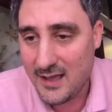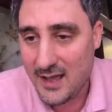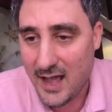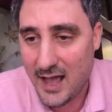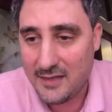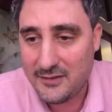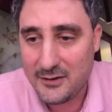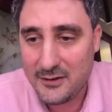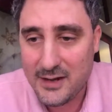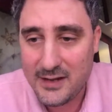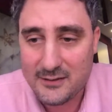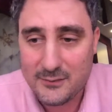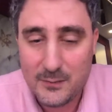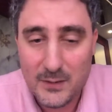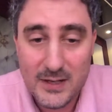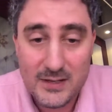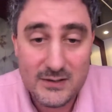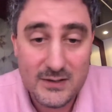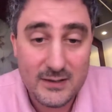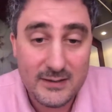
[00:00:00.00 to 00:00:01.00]
Other
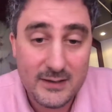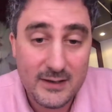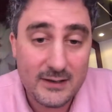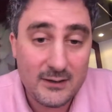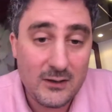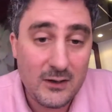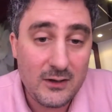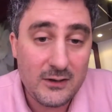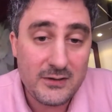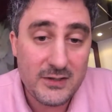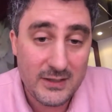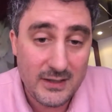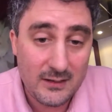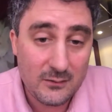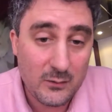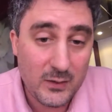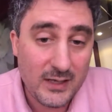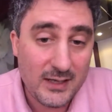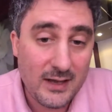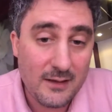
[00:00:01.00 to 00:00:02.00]
exponential technology that
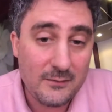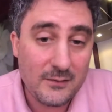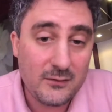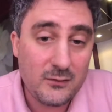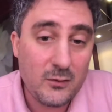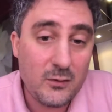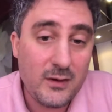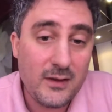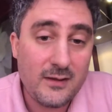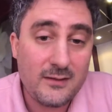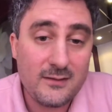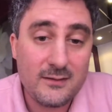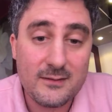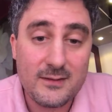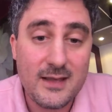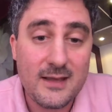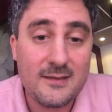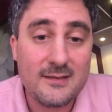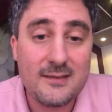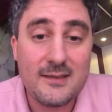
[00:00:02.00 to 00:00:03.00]
will come soon is
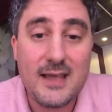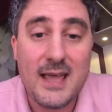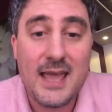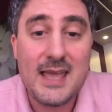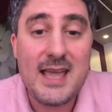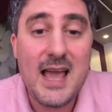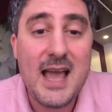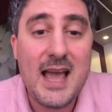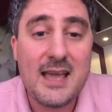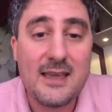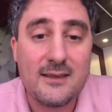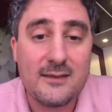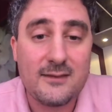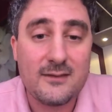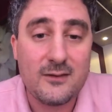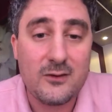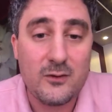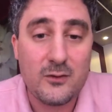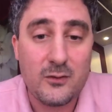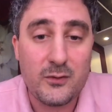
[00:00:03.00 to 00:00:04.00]
this AI.
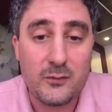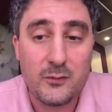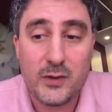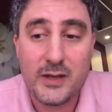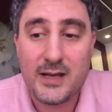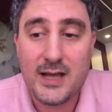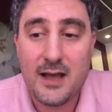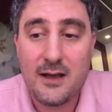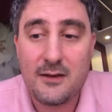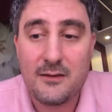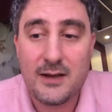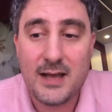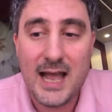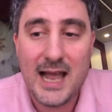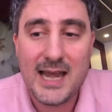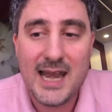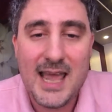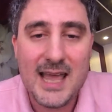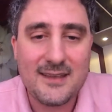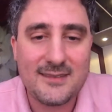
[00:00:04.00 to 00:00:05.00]
So we have
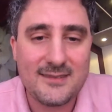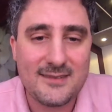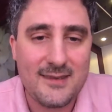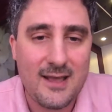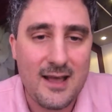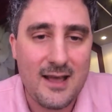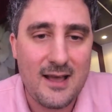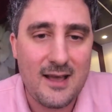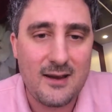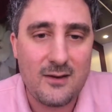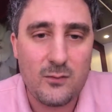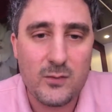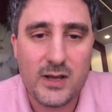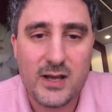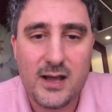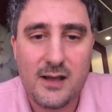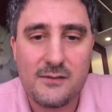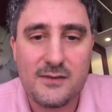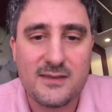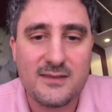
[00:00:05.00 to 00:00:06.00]
Alexa and we
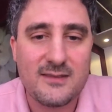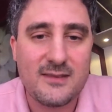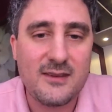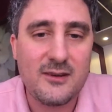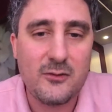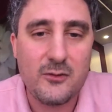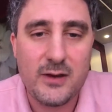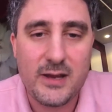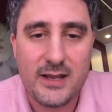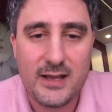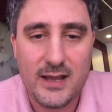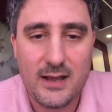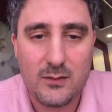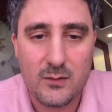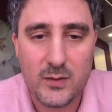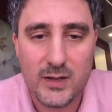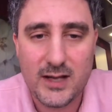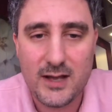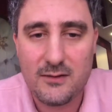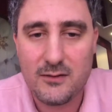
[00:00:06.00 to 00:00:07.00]
have Siri and
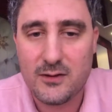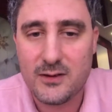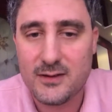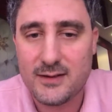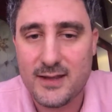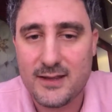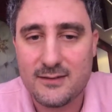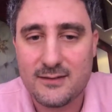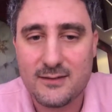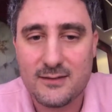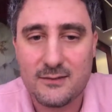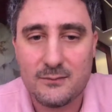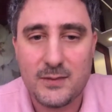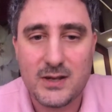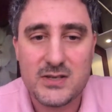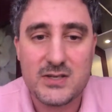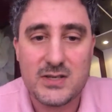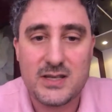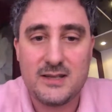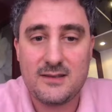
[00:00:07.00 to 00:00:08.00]
we have all these
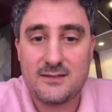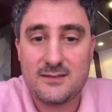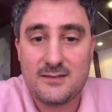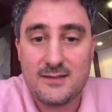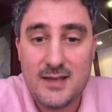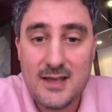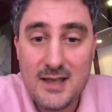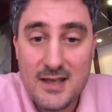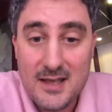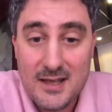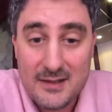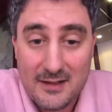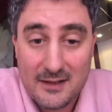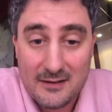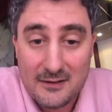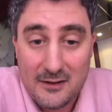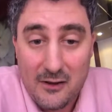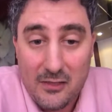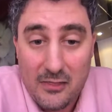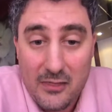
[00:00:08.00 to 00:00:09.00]
machines
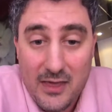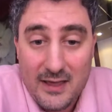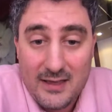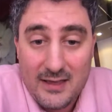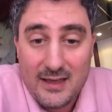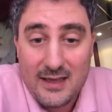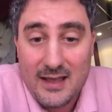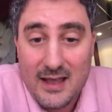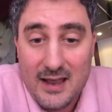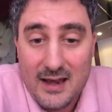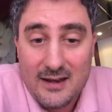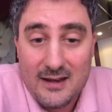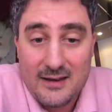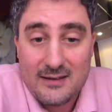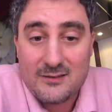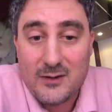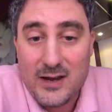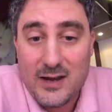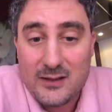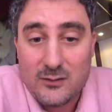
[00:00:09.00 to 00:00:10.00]
that are thinking
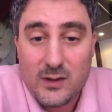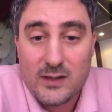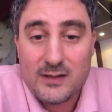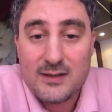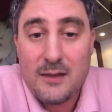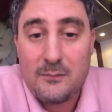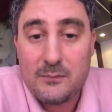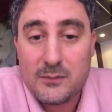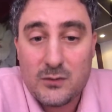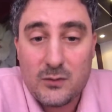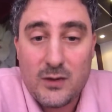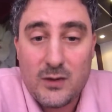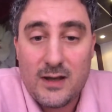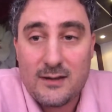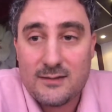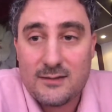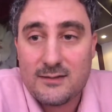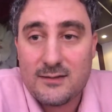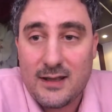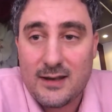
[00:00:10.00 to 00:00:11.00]
and trying to adapt to
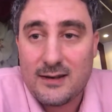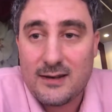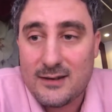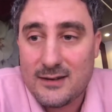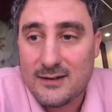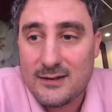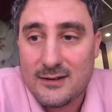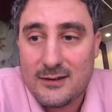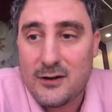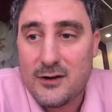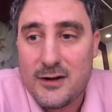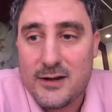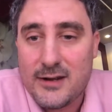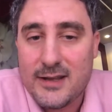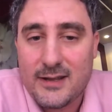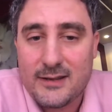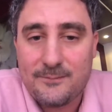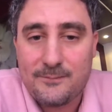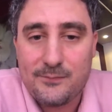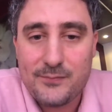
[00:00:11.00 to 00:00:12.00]
us and
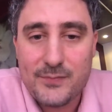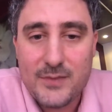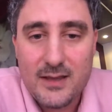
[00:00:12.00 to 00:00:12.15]
learning.